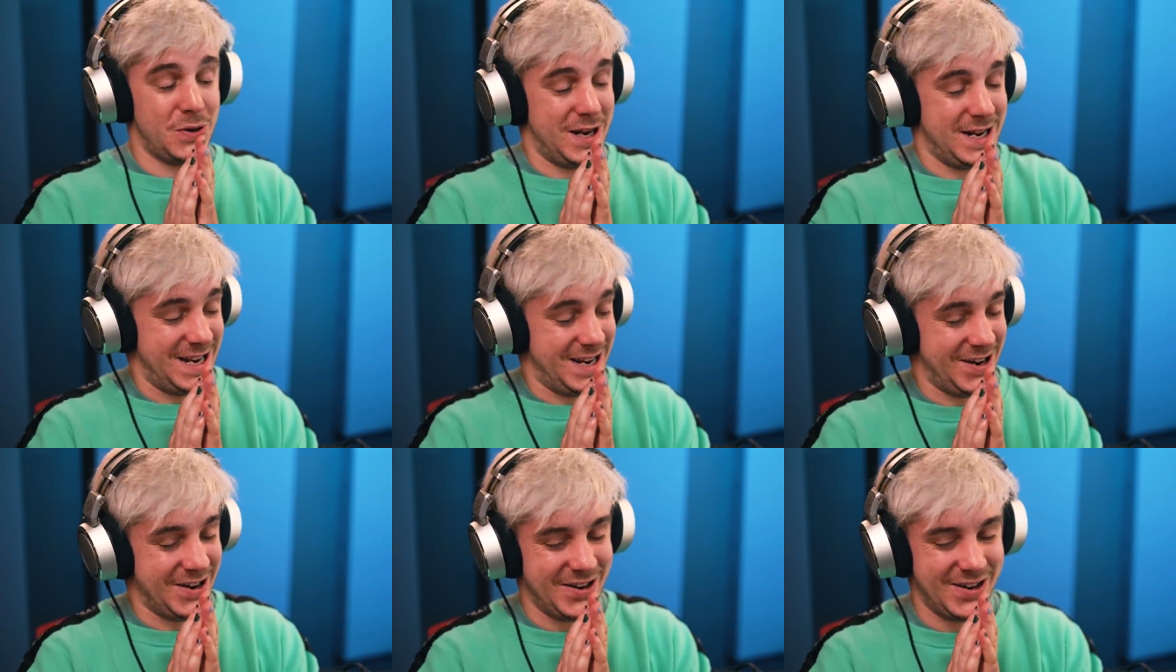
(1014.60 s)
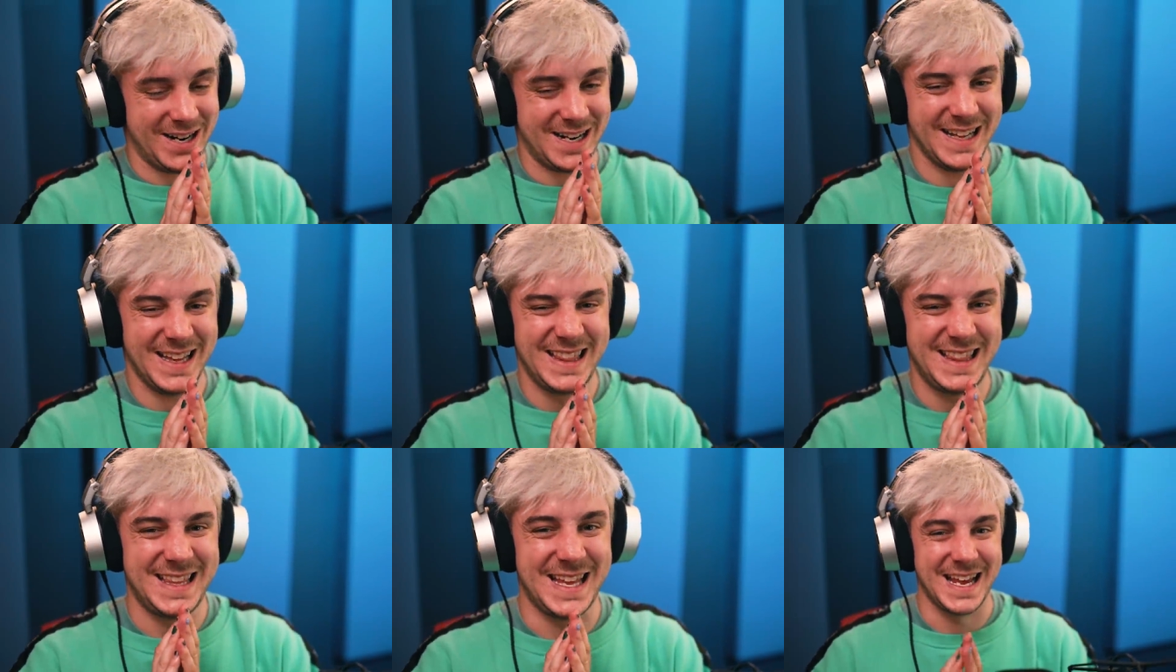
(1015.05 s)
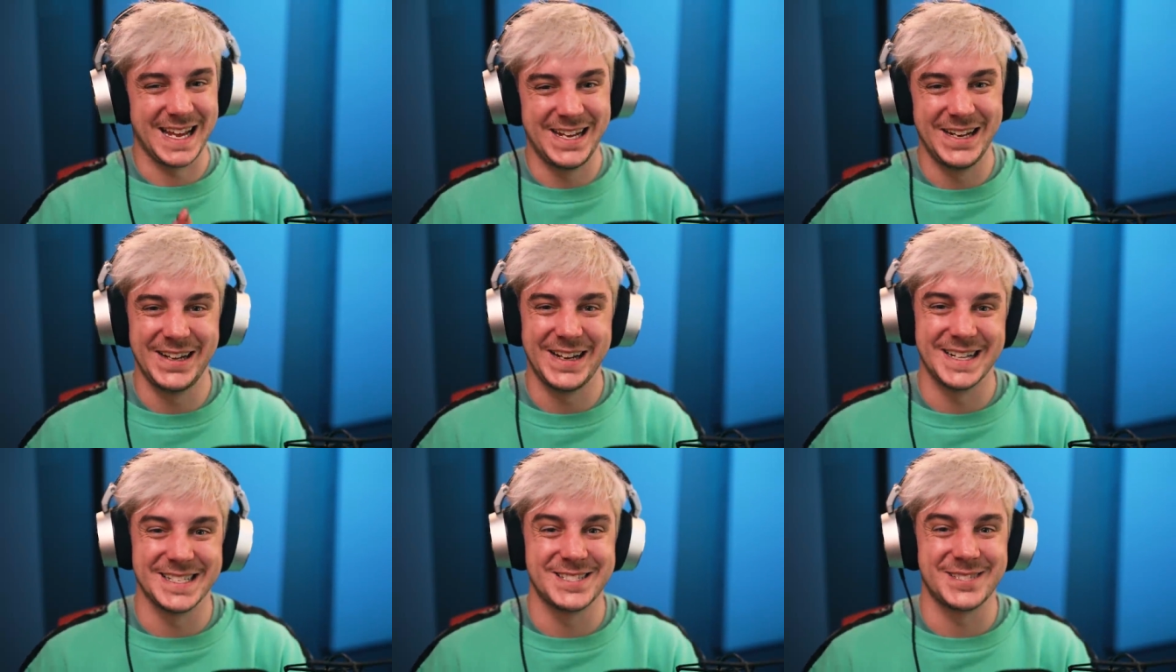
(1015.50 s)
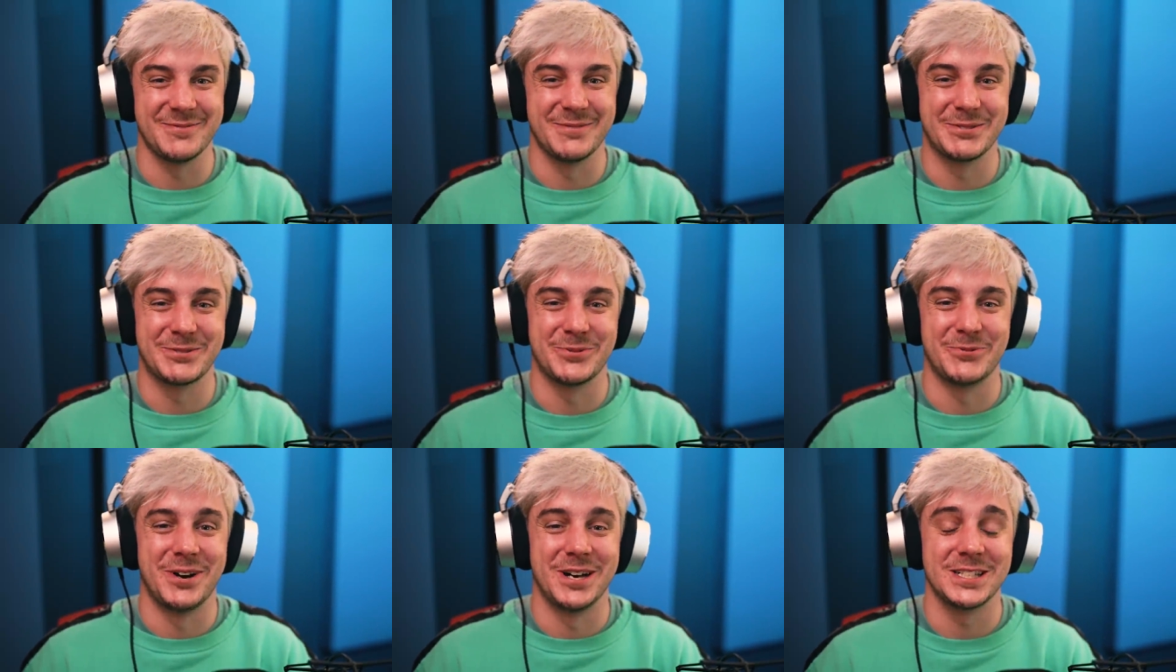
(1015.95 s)
one here. Thank you guys so
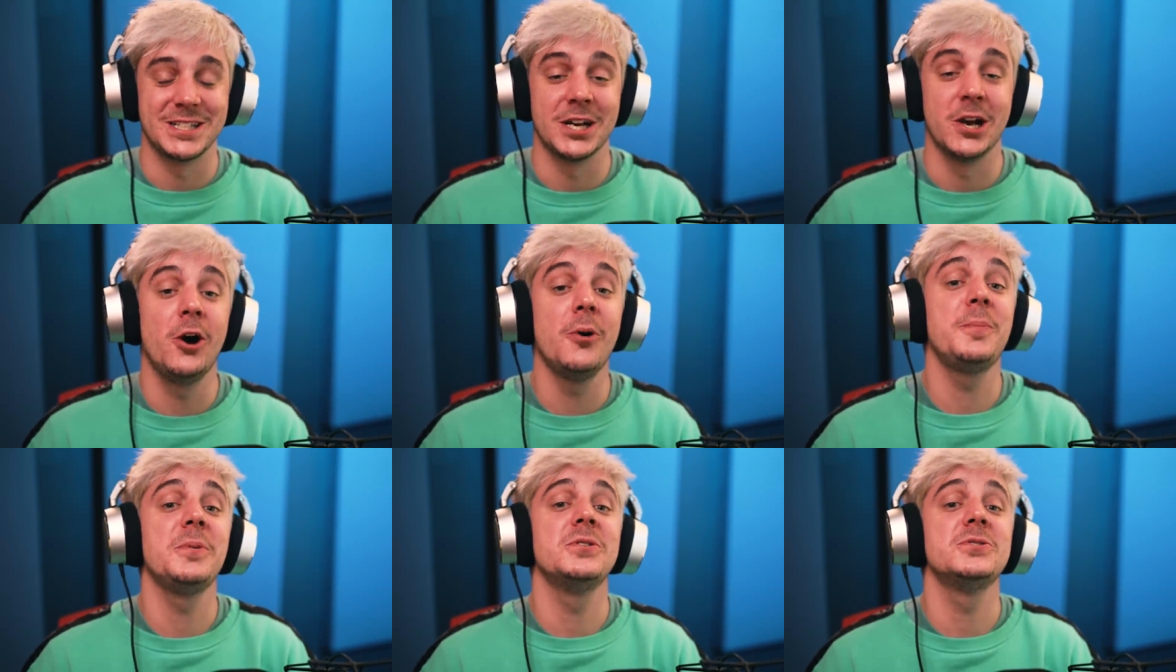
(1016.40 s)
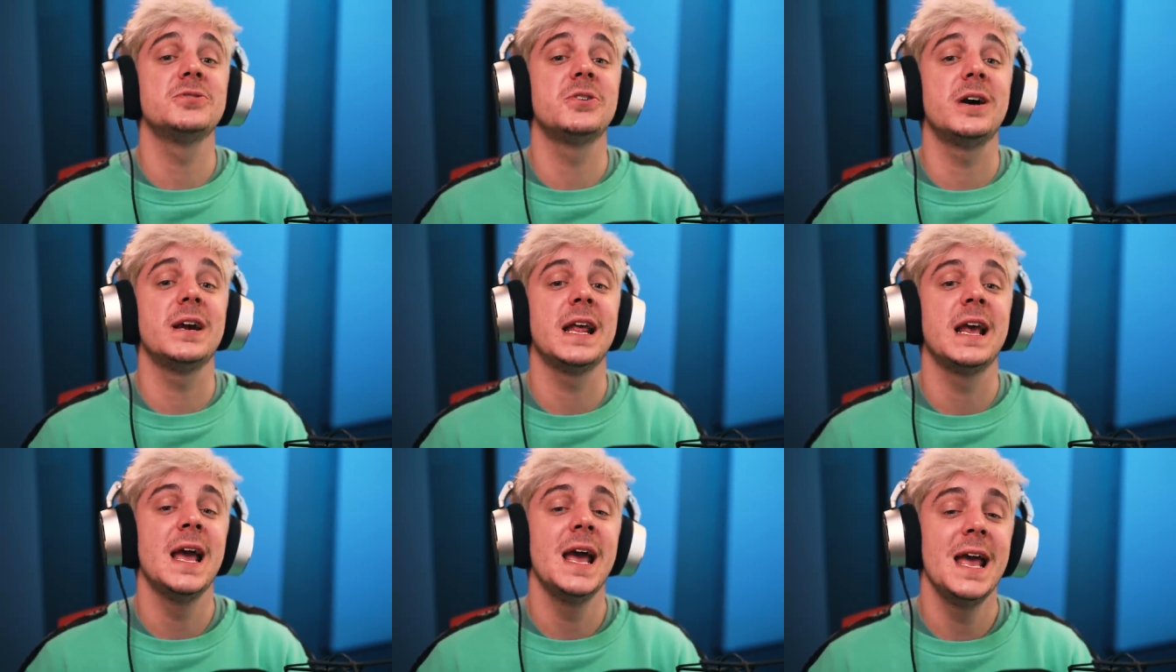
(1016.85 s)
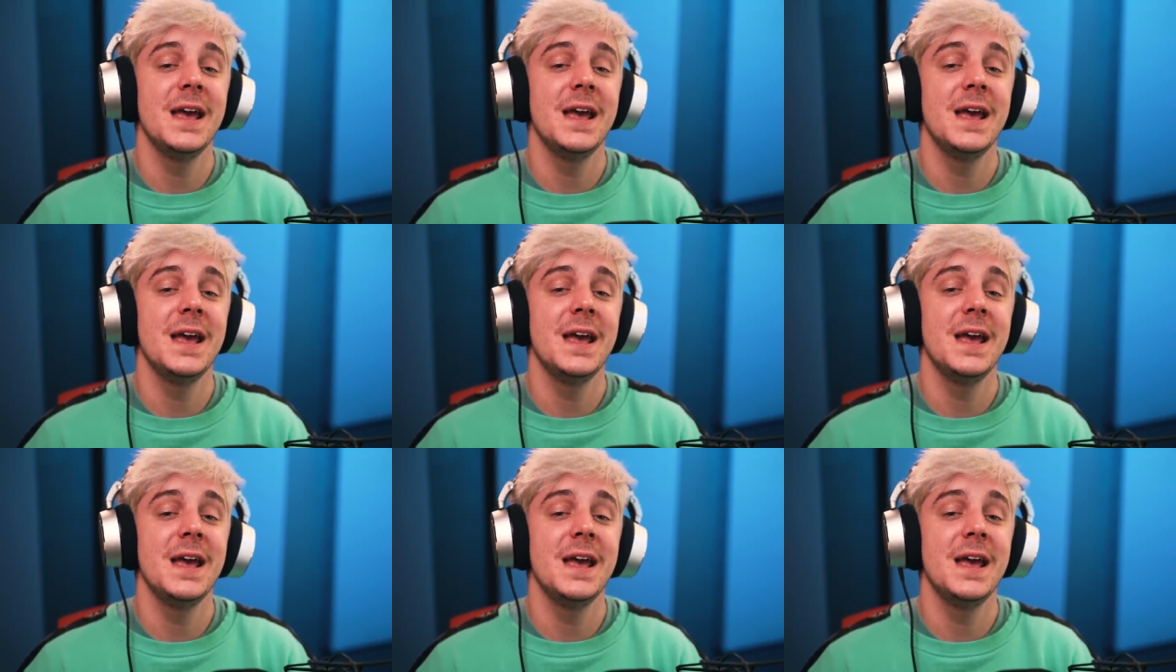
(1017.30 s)
much for watching. Hope you enjoyed.